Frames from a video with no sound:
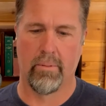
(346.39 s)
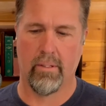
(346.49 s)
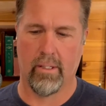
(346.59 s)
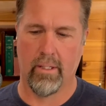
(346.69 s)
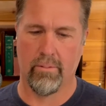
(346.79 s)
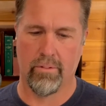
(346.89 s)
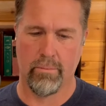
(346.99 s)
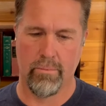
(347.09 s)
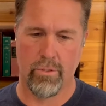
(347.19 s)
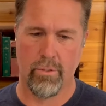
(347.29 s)
to give
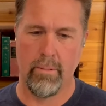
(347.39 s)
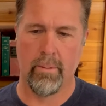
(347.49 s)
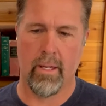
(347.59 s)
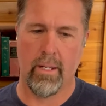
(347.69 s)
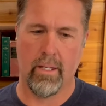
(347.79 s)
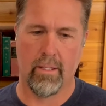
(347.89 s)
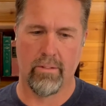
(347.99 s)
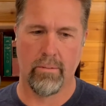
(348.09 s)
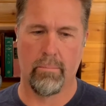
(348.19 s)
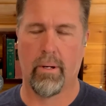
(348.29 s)
some streamlining and
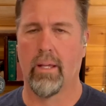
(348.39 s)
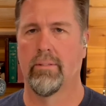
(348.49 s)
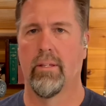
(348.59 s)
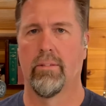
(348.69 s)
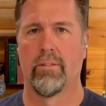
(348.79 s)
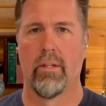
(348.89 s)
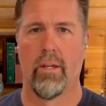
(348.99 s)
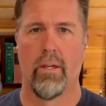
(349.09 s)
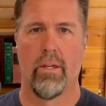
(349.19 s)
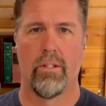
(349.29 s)
some process
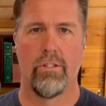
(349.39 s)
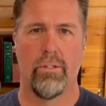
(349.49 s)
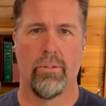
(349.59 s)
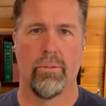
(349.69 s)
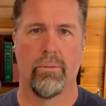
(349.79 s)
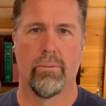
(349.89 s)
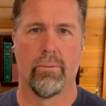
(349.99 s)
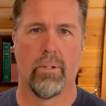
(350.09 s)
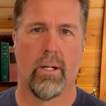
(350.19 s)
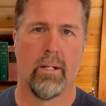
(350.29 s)
to